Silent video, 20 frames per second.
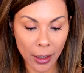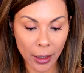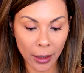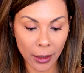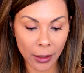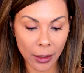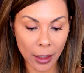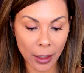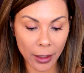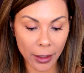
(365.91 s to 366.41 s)

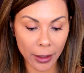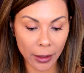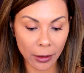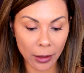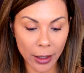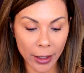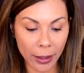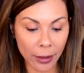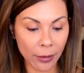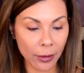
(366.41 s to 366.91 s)
And I
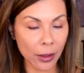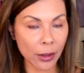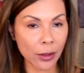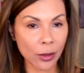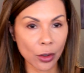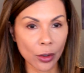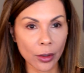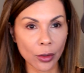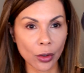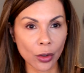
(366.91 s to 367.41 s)
like
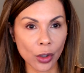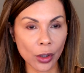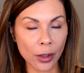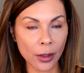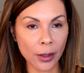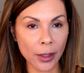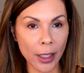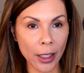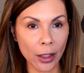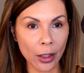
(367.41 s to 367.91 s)
this
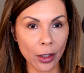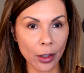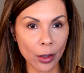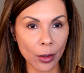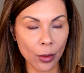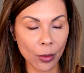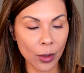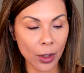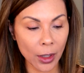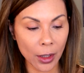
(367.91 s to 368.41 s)

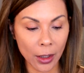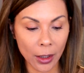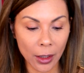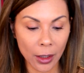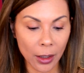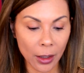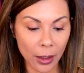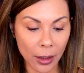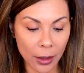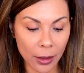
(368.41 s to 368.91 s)
Shiseido
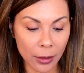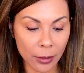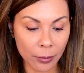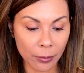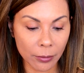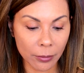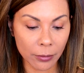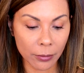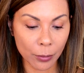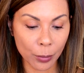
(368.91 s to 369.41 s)

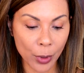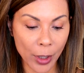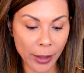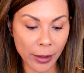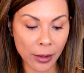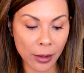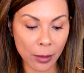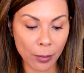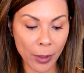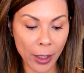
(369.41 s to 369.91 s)

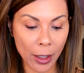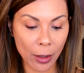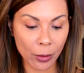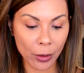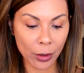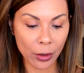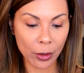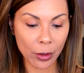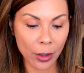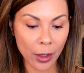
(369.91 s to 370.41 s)
pressed
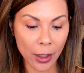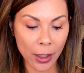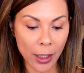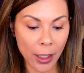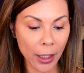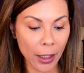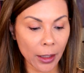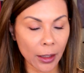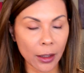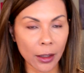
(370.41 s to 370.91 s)
powder,
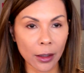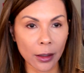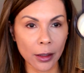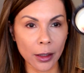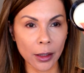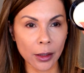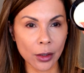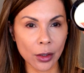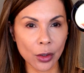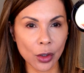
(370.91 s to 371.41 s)

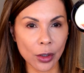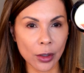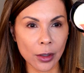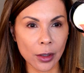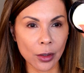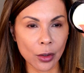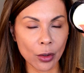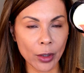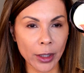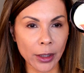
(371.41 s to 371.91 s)
and it's
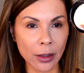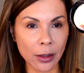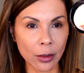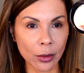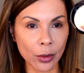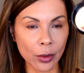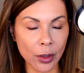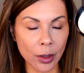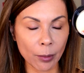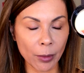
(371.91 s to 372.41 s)
just a
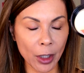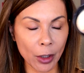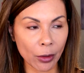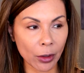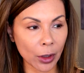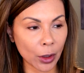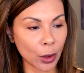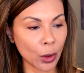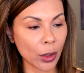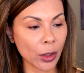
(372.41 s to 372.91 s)
translucent powder.
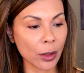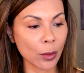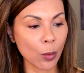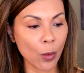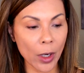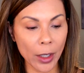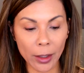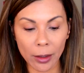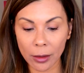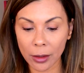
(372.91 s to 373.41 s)
It looks
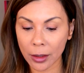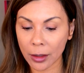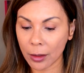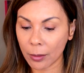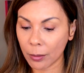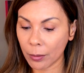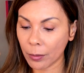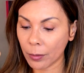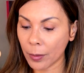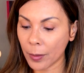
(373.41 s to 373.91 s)
white,
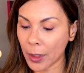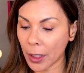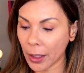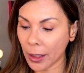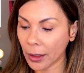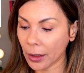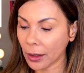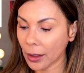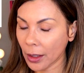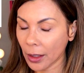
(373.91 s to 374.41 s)
but